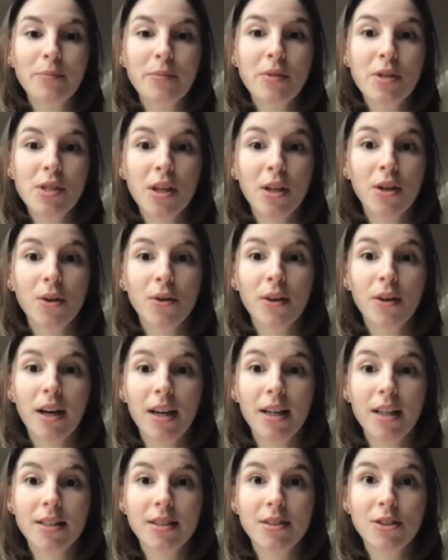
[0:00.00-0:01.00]
So
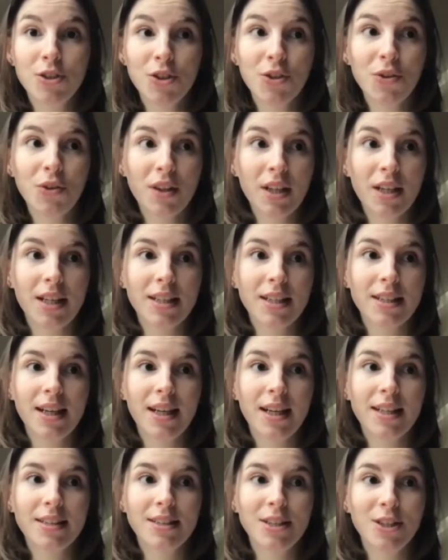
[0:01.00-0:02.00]
I do think
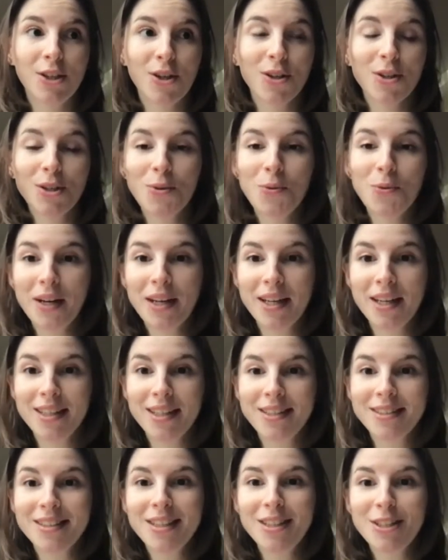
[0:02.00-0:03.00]
that the only
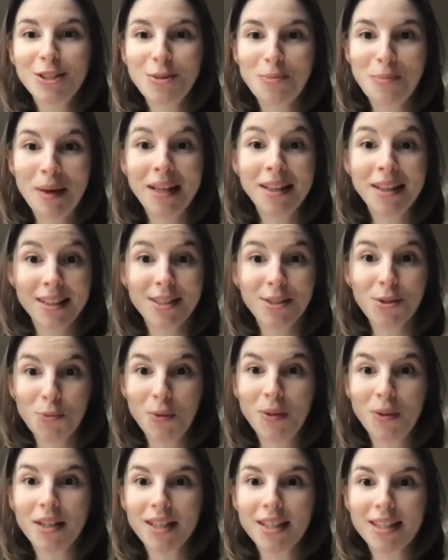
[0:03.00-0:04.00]
way to make this
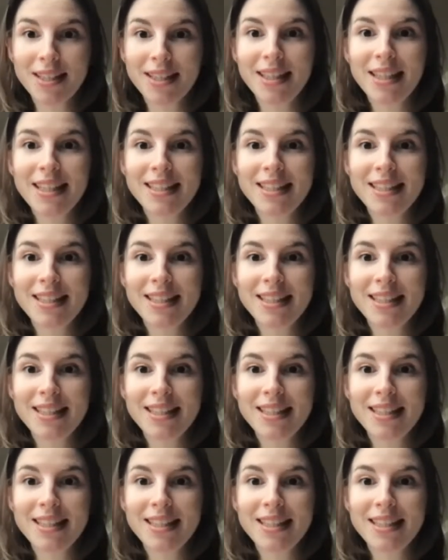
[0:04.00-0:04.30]
work,